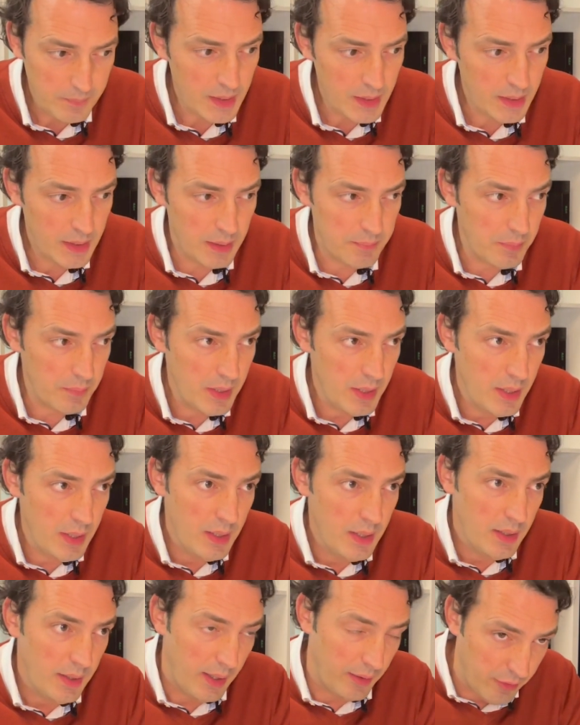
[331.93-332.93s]
And
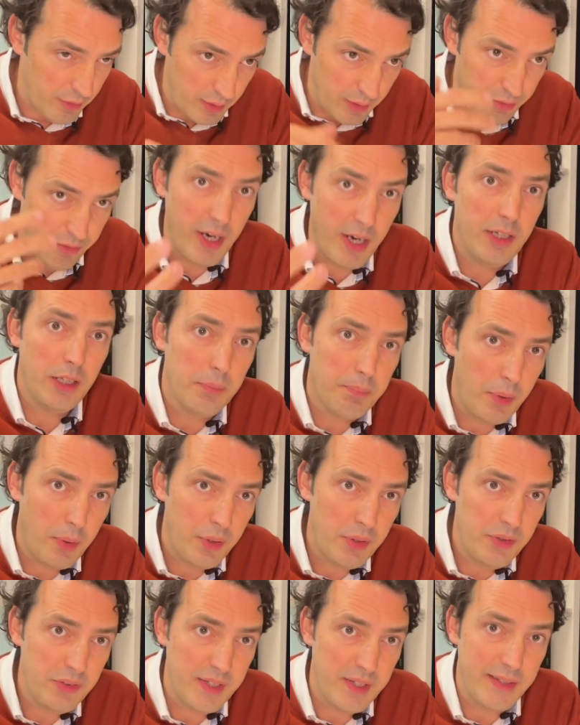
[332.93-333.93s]
the final
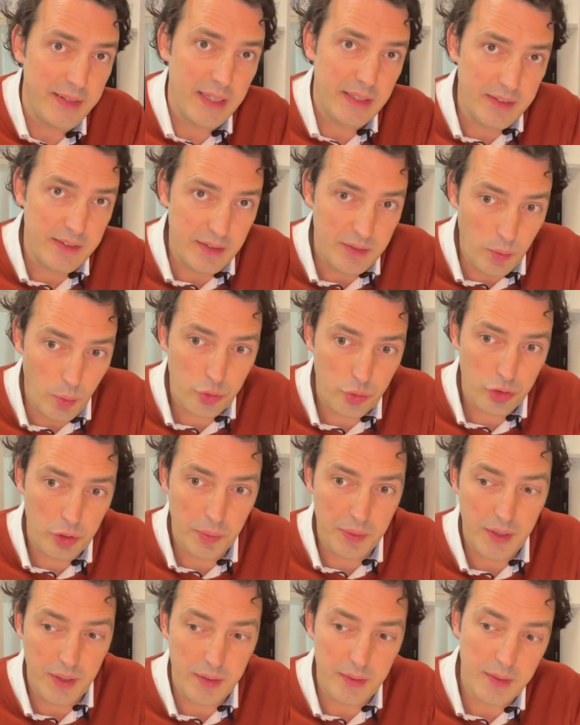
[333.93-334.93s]
point, that also
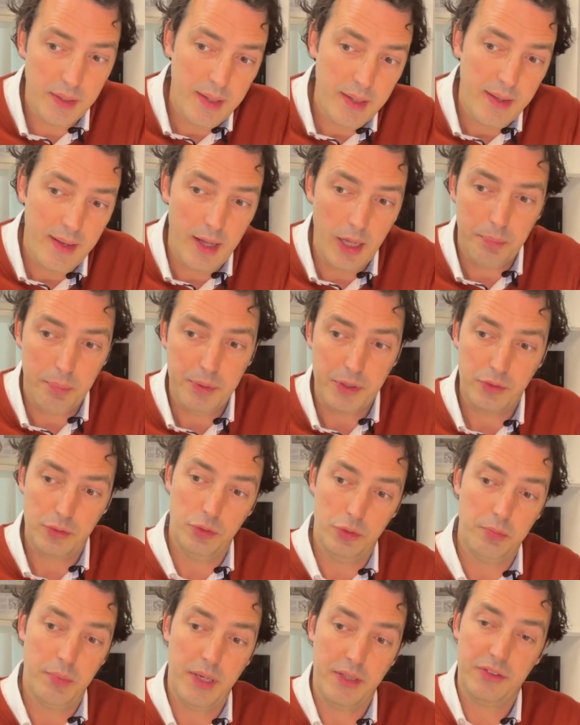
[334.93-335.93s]
in helping
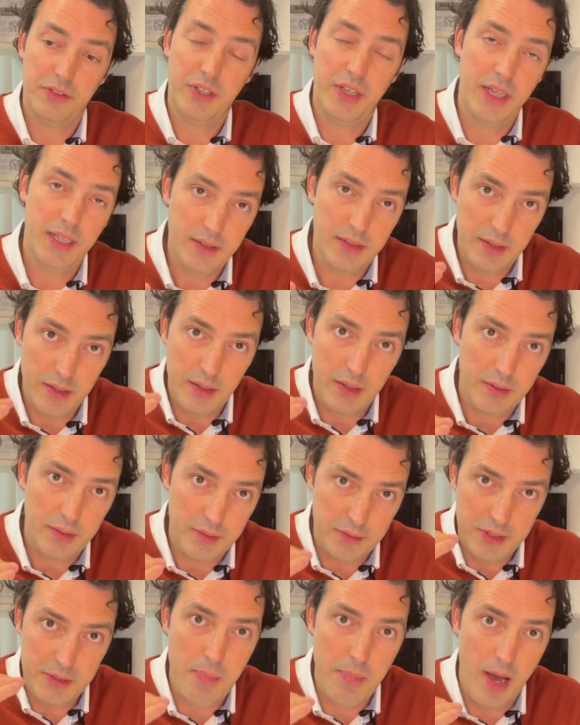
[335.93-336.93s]
to maintain
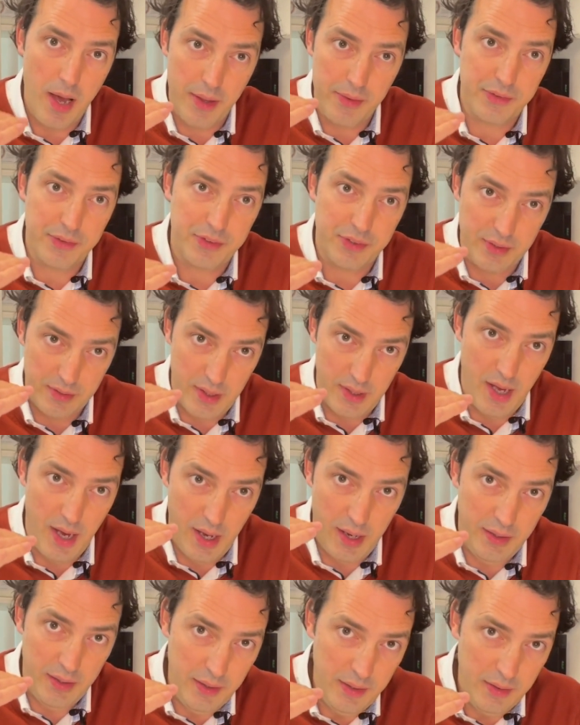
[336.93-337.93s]
demand
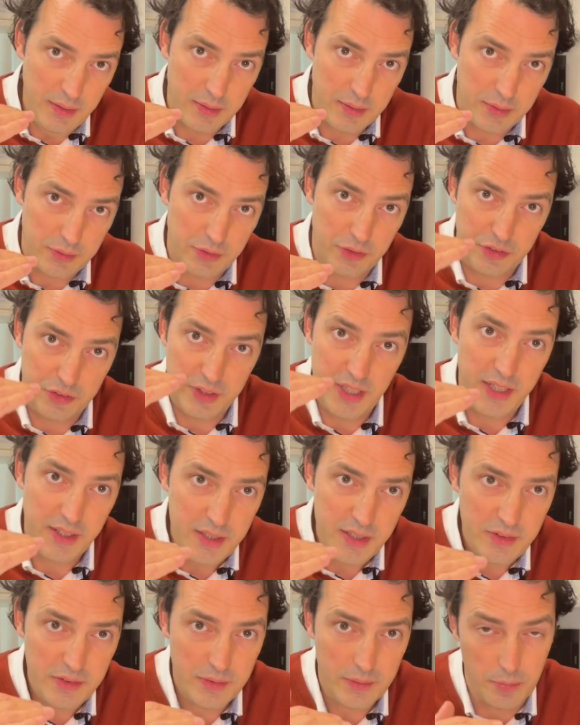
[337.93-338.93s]
high, sustain
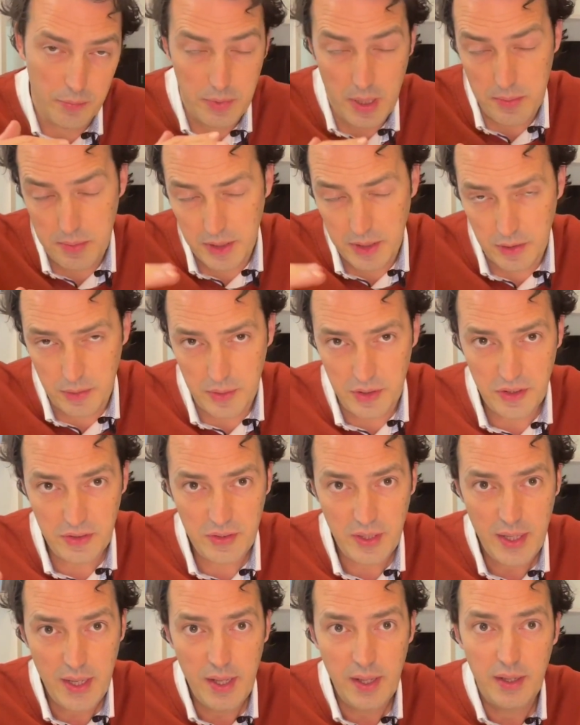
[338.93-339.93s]
it, or maybe increase
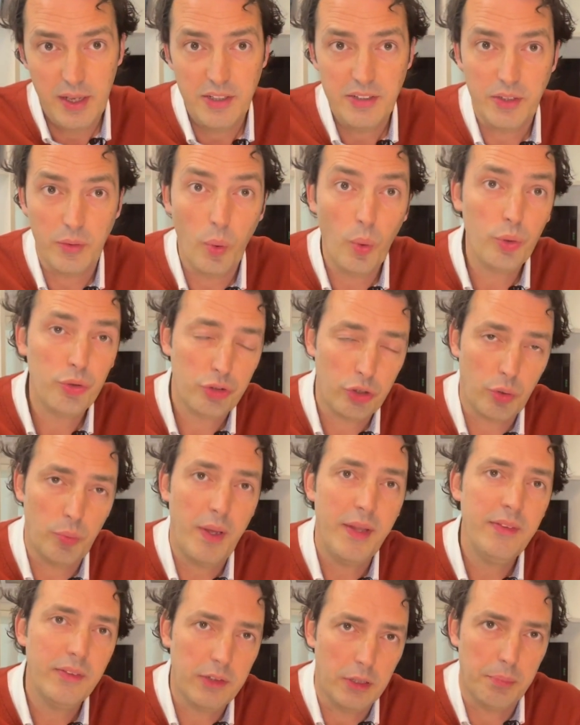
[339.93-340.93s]
it, is that also
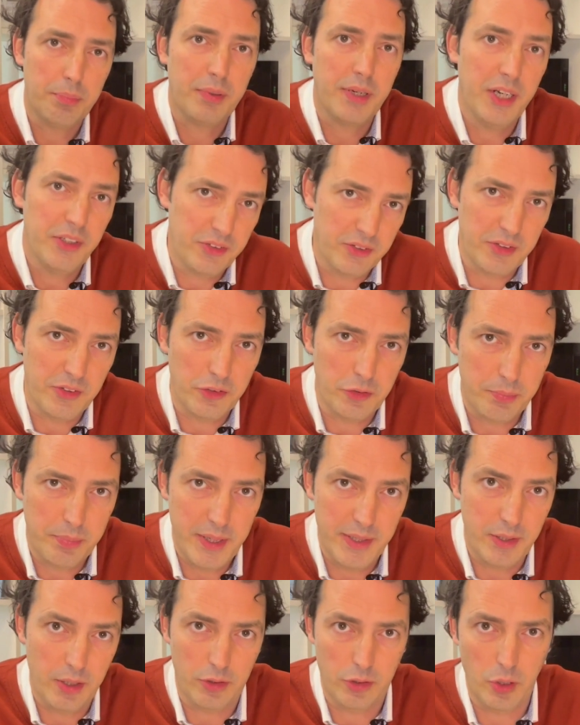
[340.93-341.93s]
rental prices in
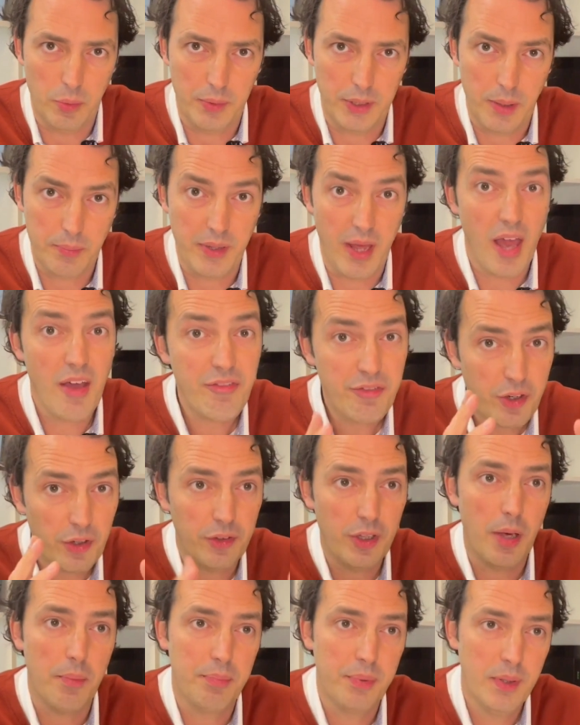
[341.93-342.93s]
Spain are going up. They have
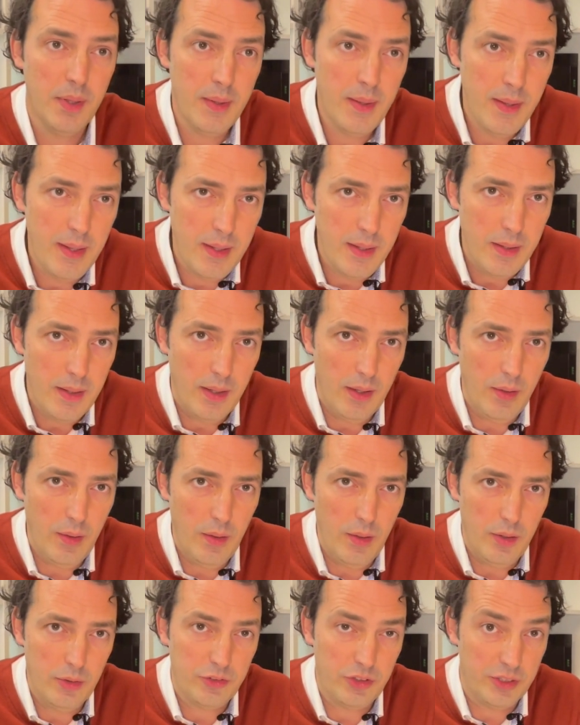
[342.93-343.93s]
gone up
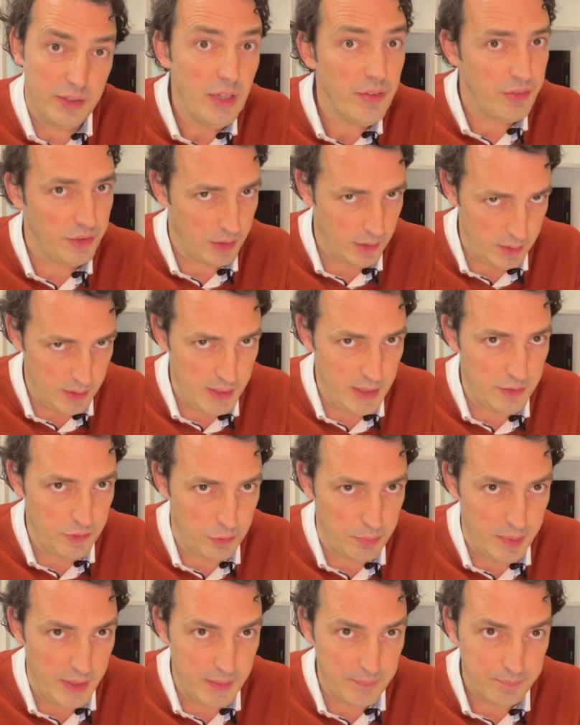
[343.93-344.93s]
significantly in
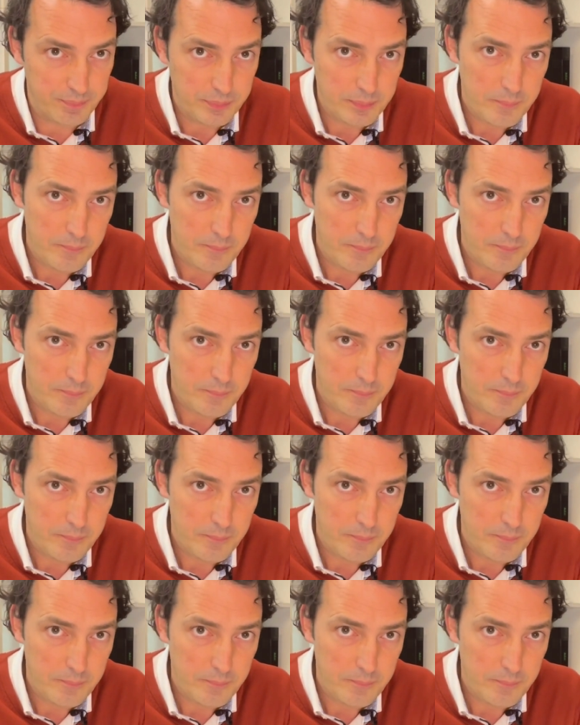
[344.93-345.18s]
Spain.